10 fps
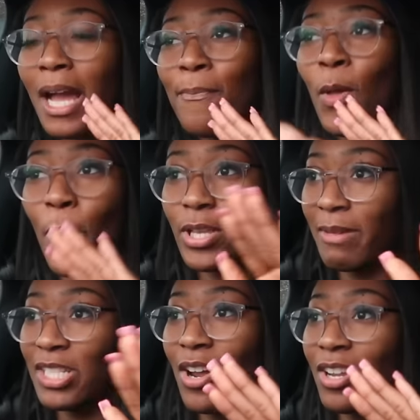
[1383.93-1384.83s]
like, I'm not posting
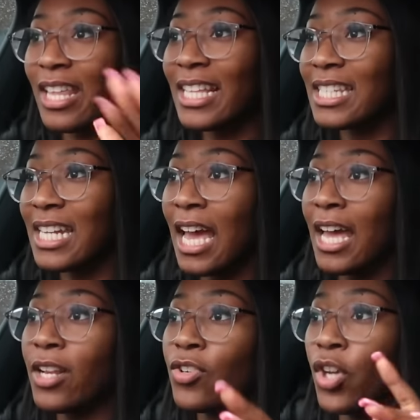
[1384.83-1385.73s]
my child on the
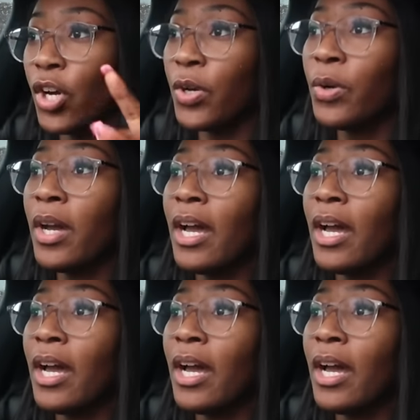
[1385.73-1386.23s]
internet, no.